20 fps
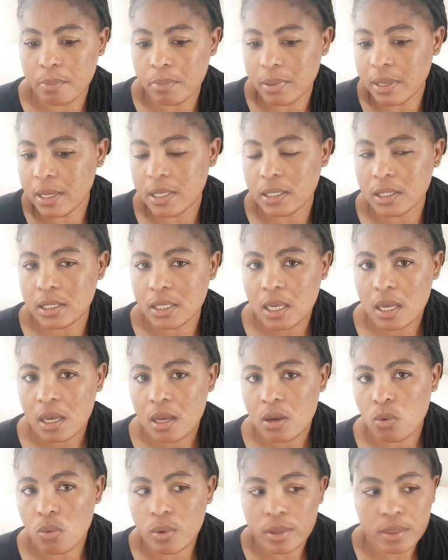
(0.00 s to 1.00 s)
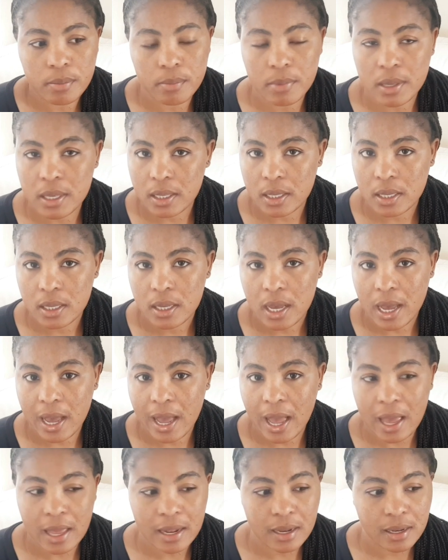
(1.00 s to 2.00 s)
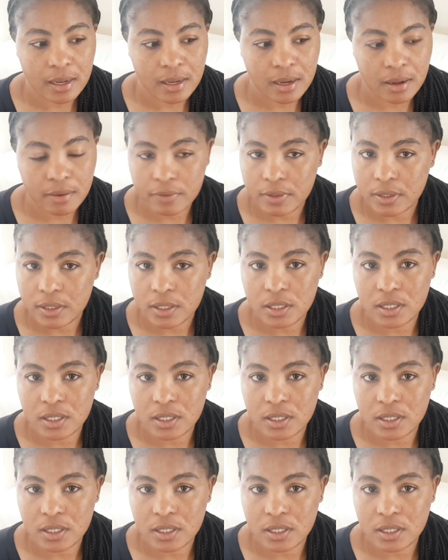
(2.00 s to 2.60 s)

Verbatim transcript: place with me i, I love it.